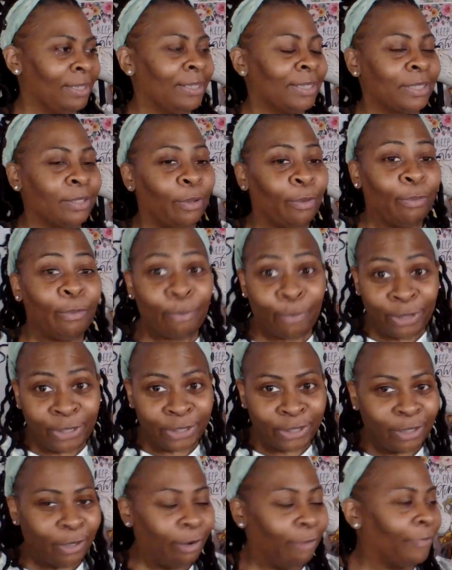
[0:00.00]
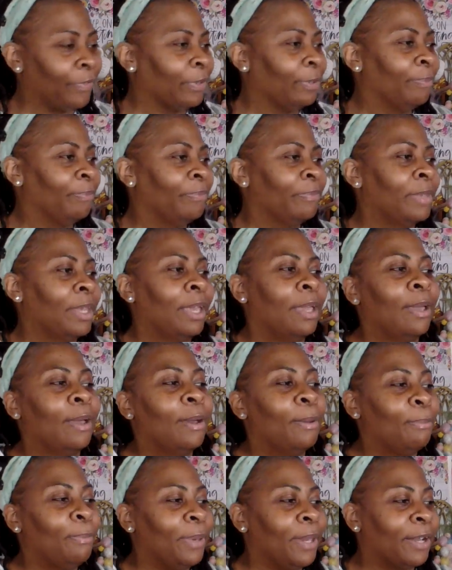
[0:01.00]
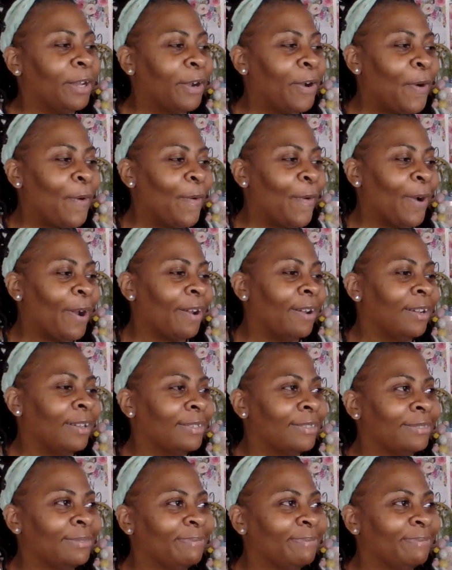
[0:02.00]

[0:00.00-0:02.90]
So reach it over, pick a card.